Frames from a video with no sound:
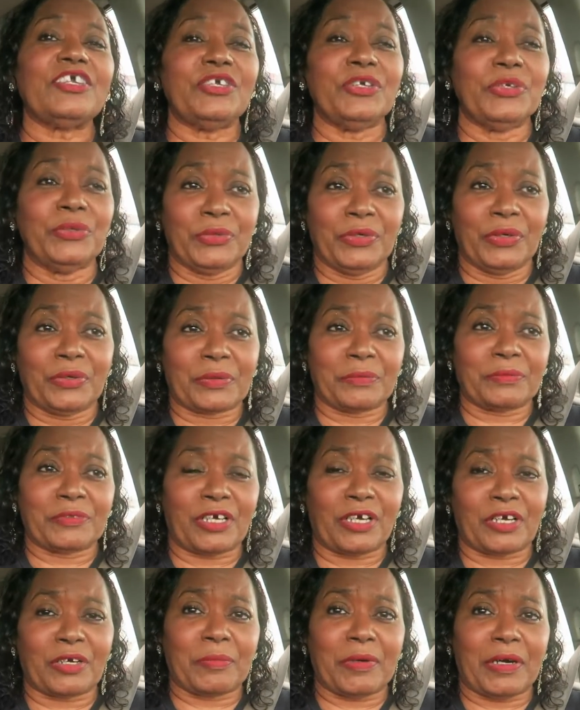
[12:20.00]
You know what I'm
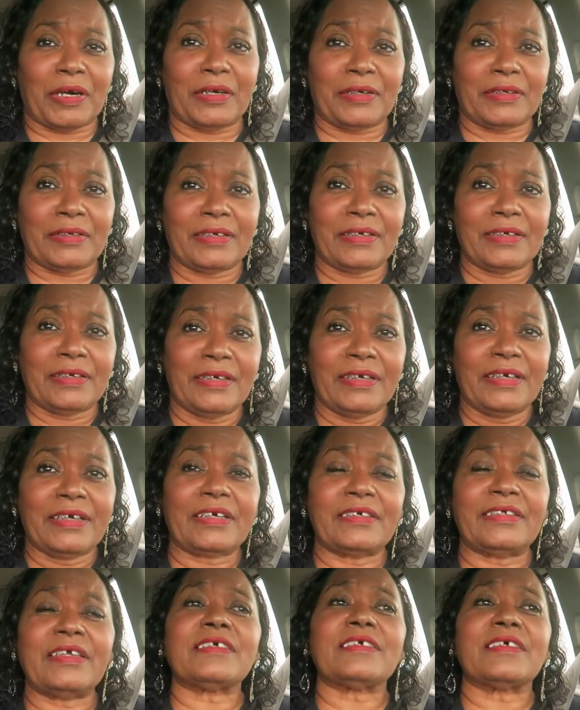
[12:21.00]
talking about.
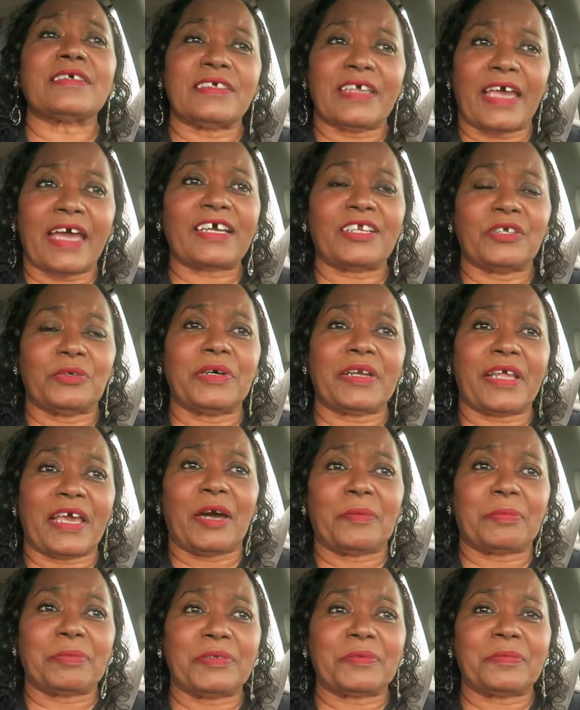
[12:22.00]
That's exactly what
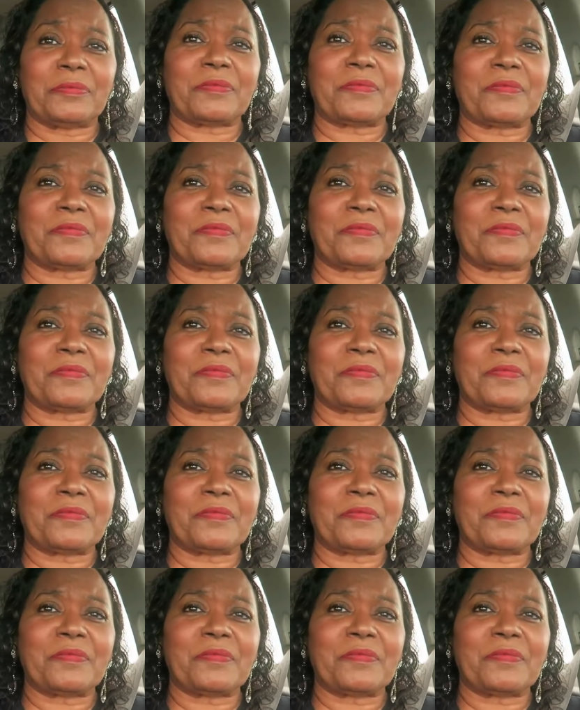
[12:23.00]
happened.